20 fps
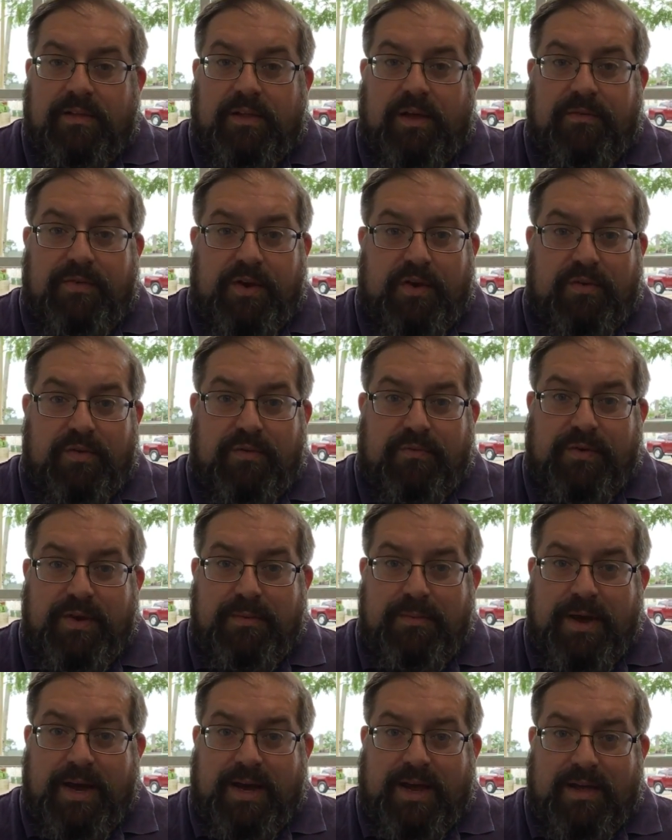love hearing the
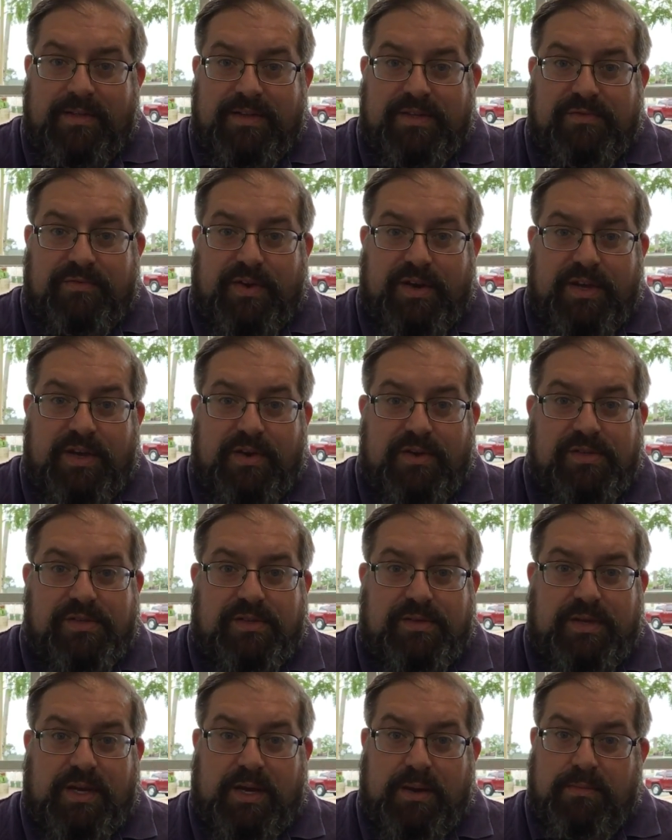feedback on these
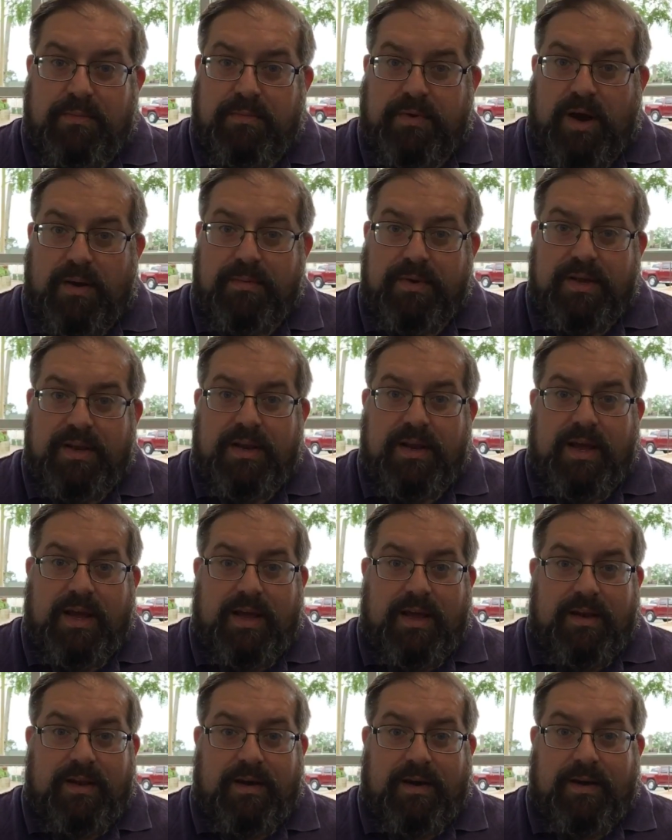videos. Keep them coming,
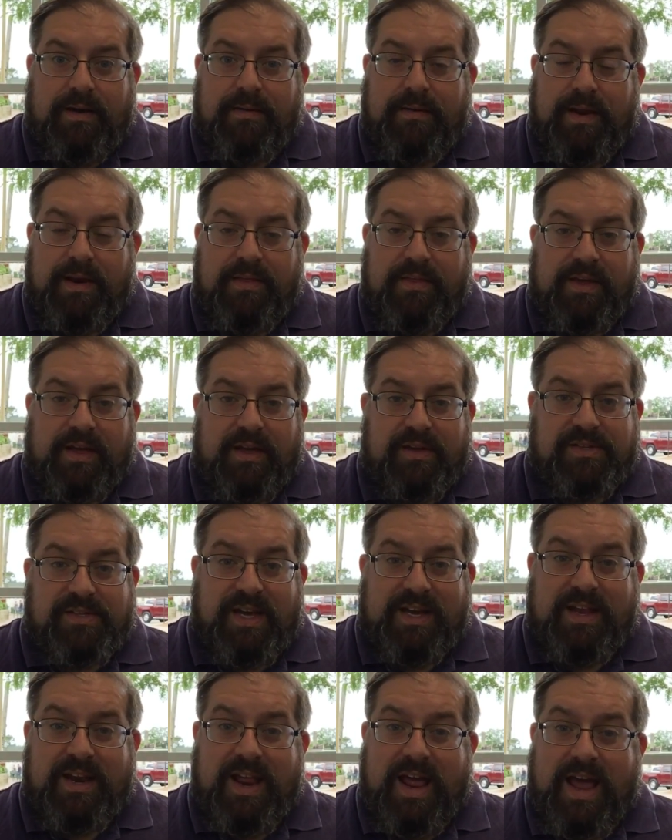and anything else
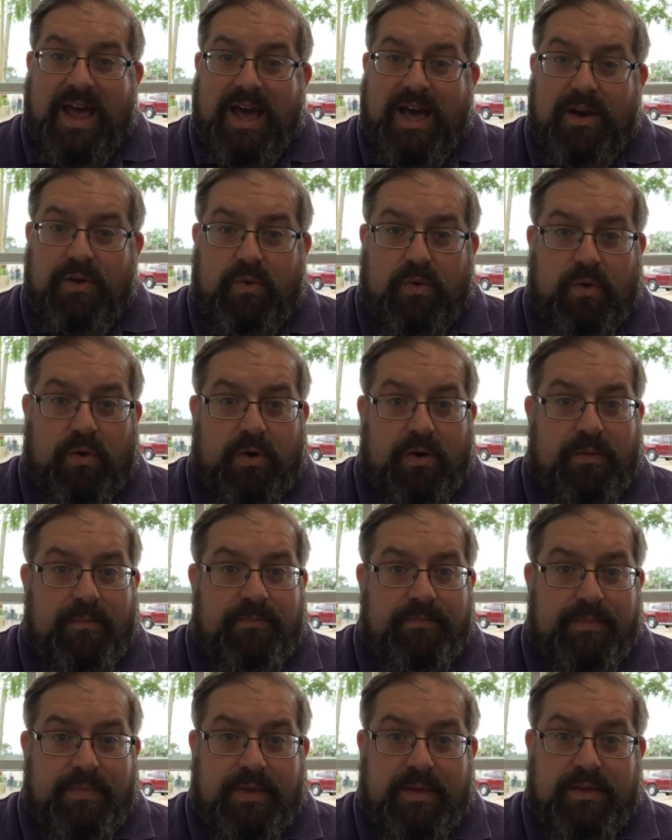I can add or
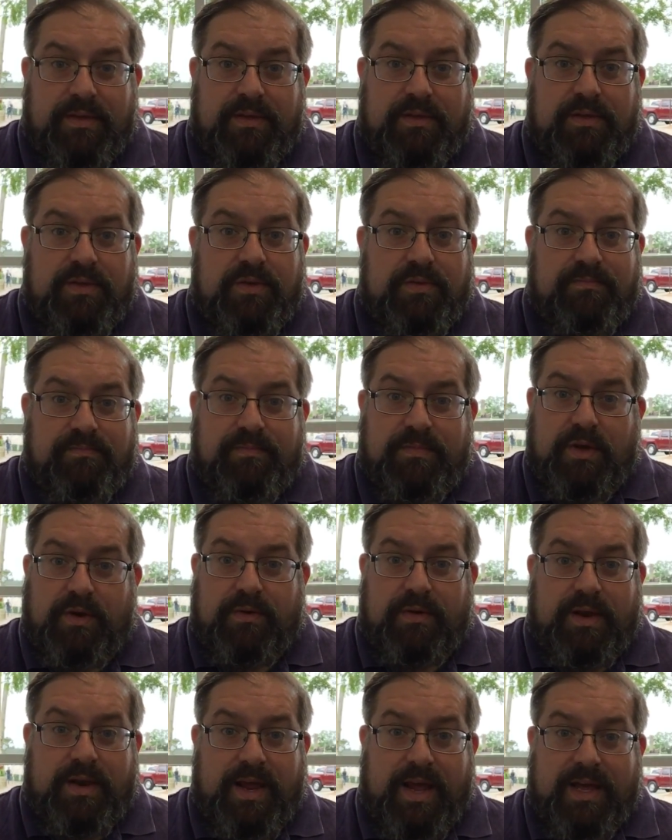you
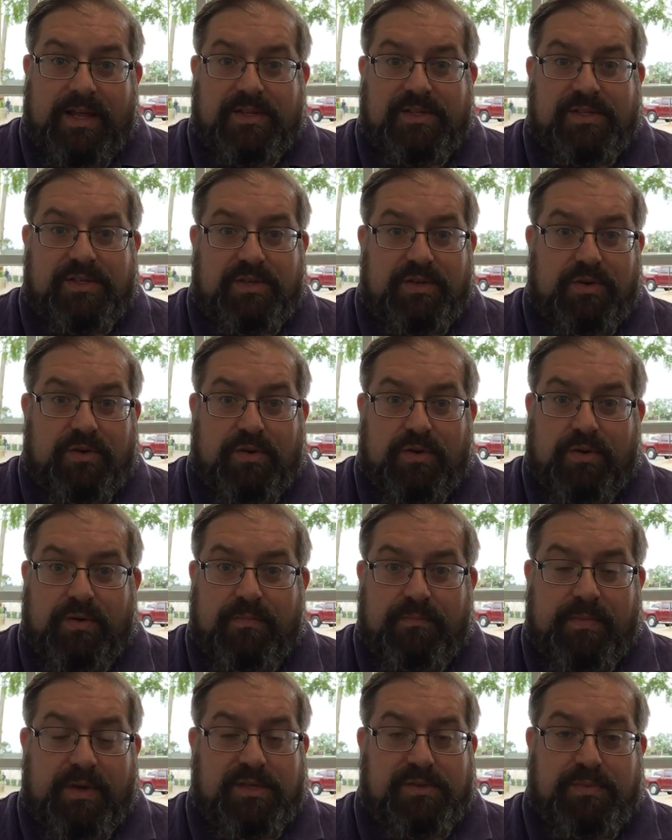know enhance
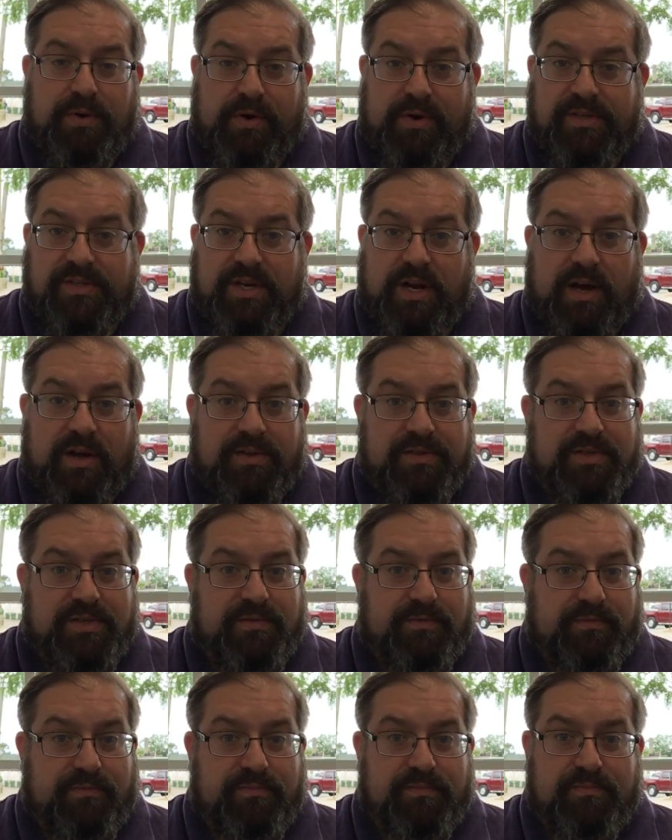your experience at all,
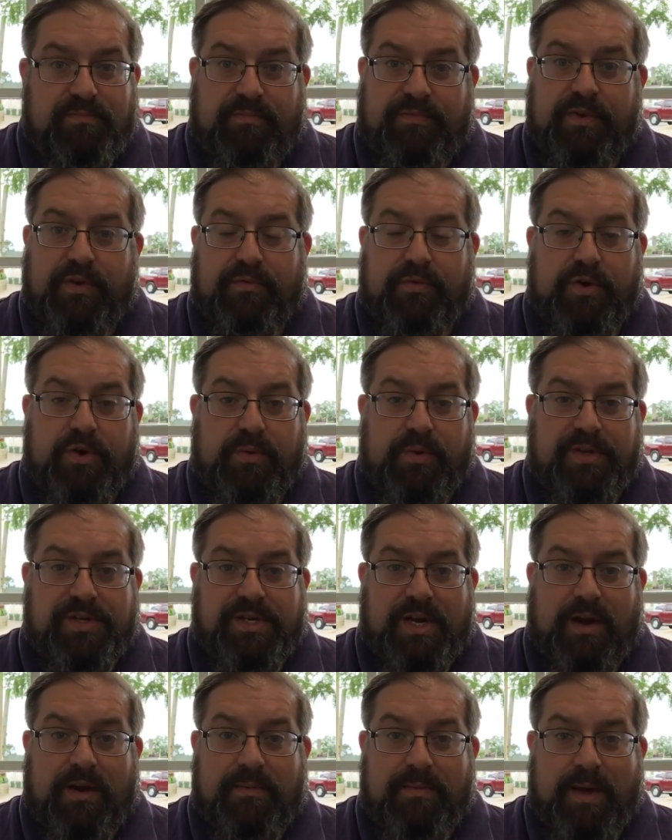just feel free to
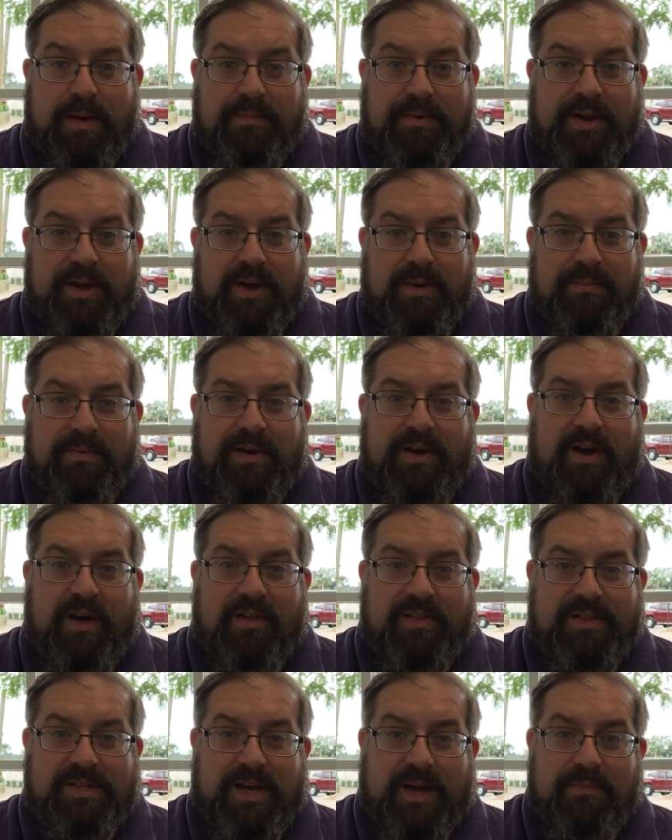reach out. I'm happy to help
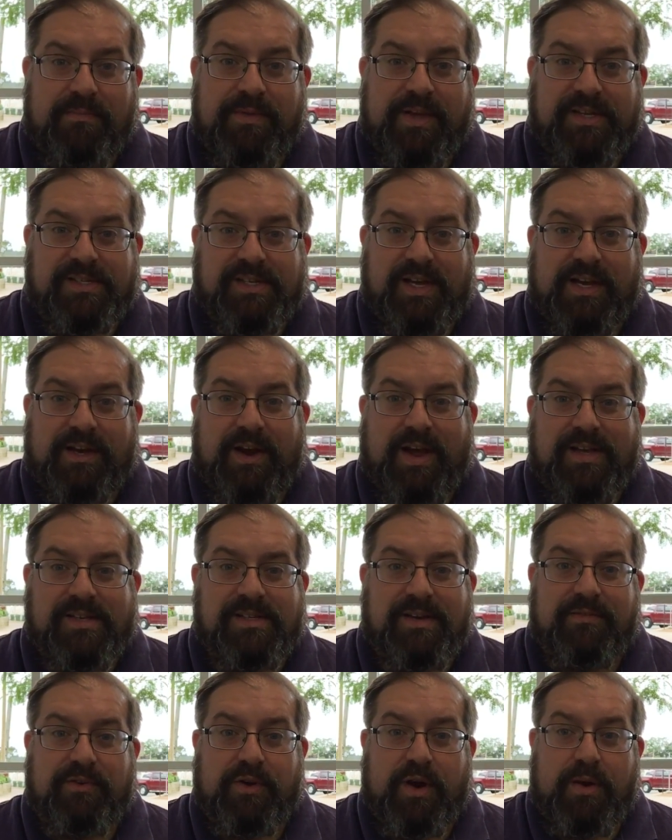all the time. Thanks a lot,
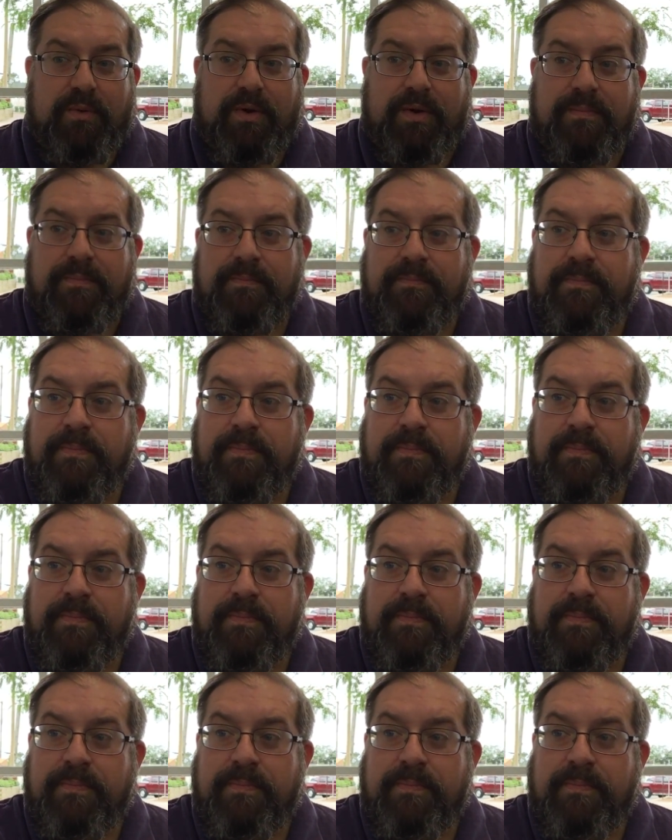guys. Have a great one.